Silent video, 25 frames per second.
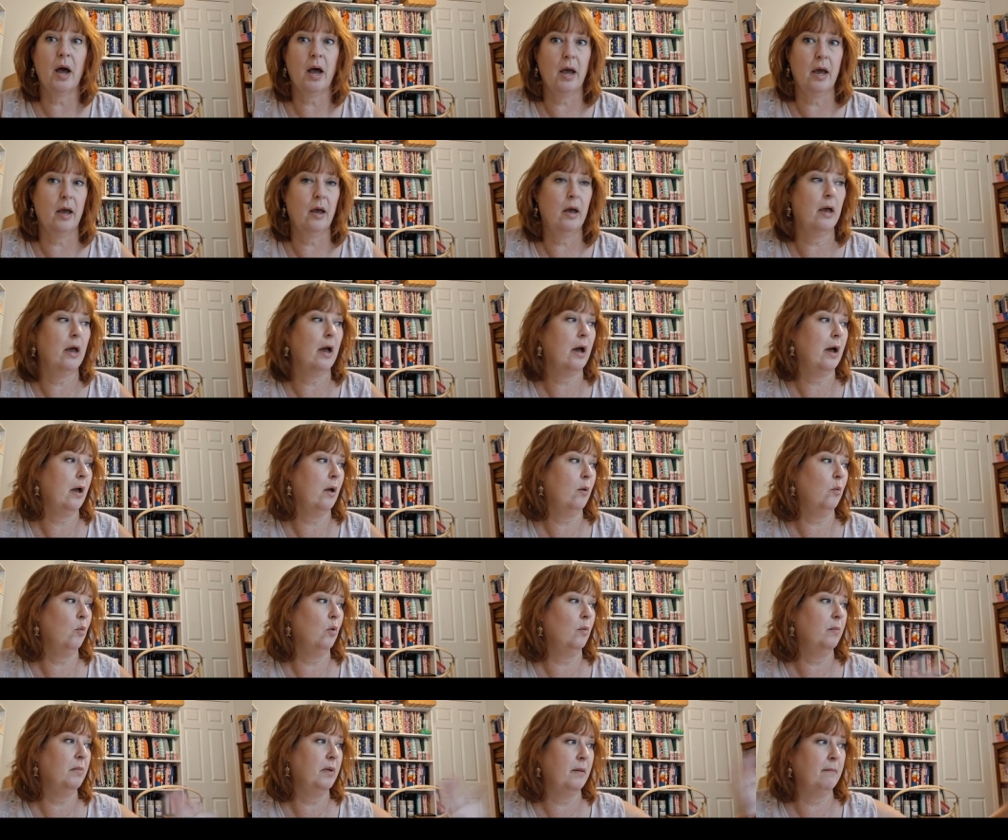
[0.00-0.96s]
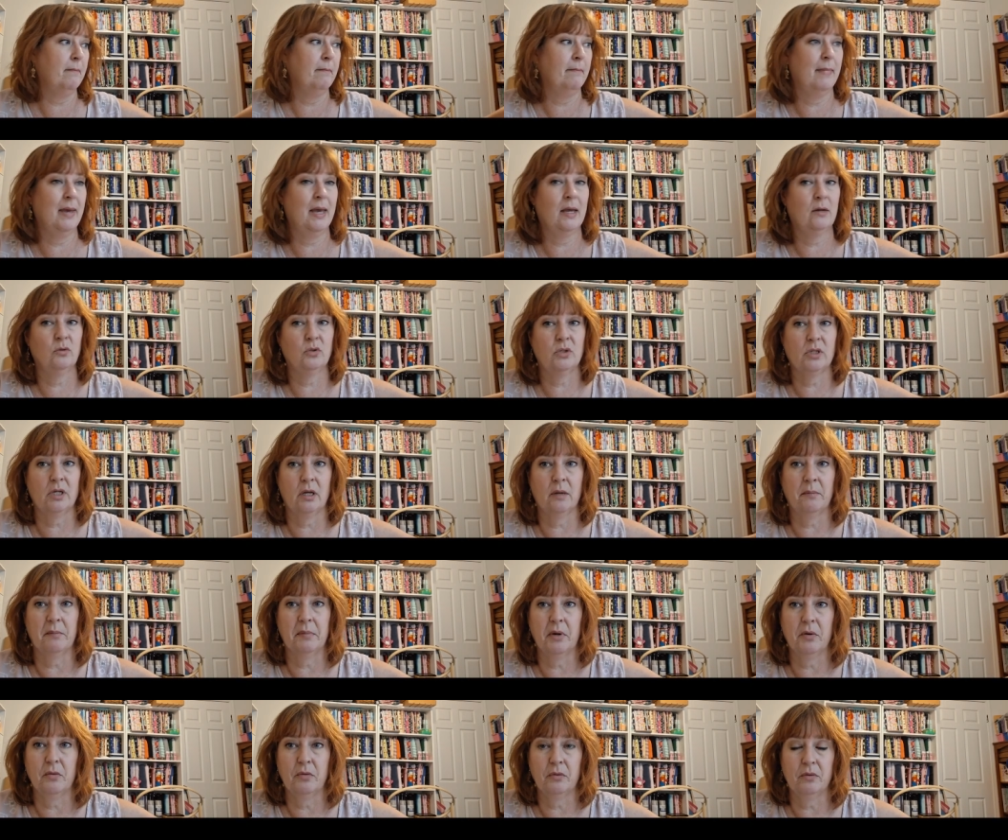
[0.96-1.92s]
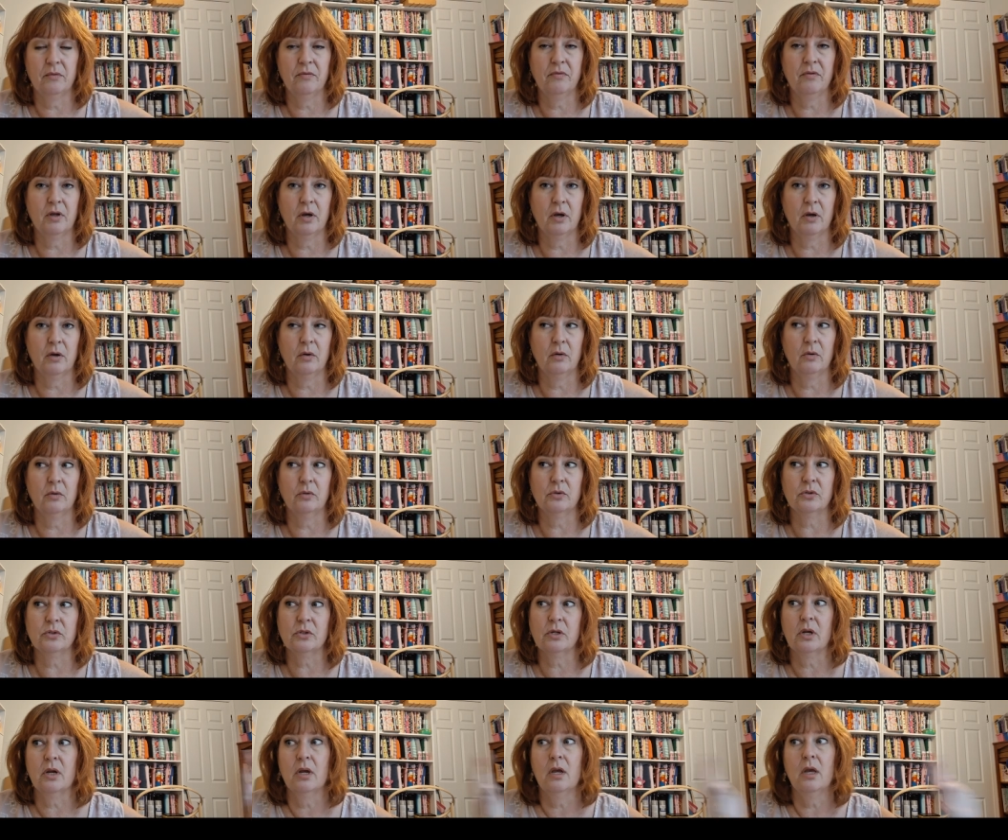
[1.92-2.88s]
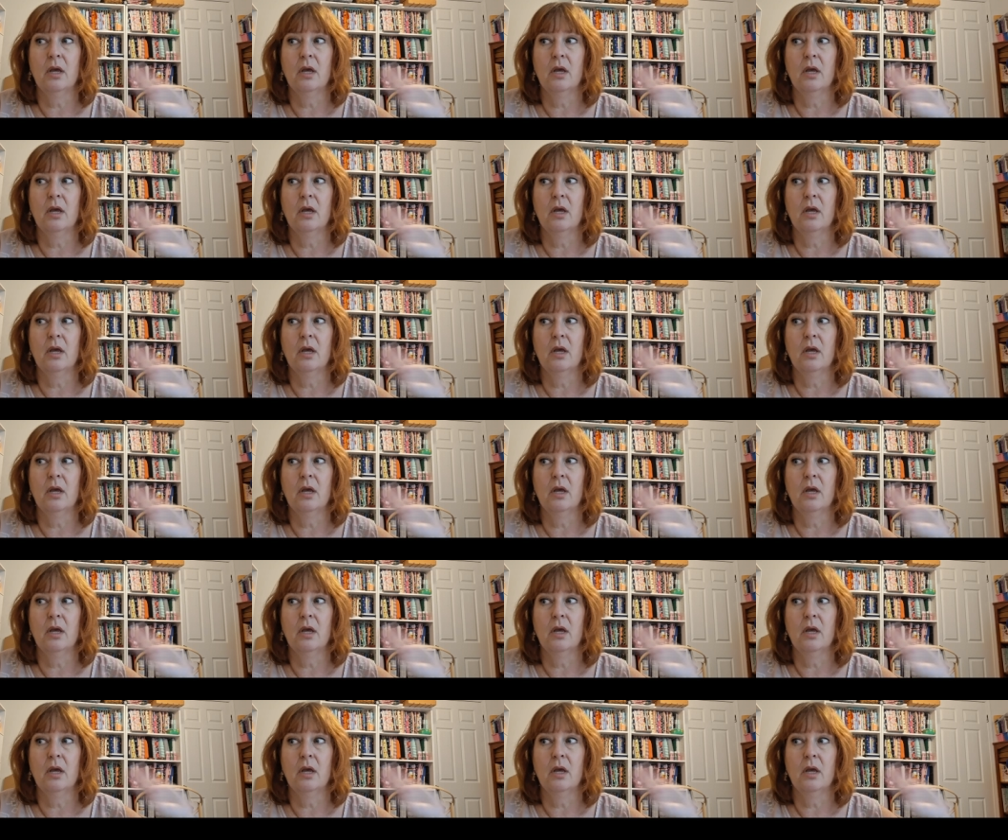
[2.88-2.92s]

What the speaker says: I will be mounting both of those